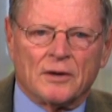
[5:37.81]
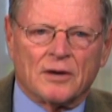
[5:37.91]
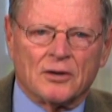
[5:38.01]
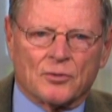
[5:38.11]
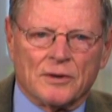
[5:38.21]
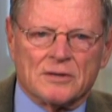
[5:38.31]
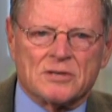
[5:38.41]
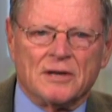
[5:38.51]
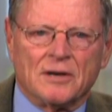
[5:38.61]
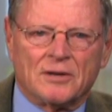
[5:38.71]
countries
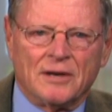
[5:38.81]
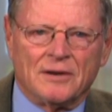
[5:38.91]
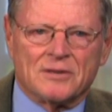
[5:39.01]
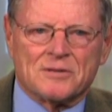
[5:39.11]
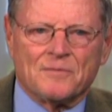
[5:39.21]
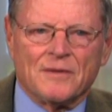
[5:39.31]
in attendance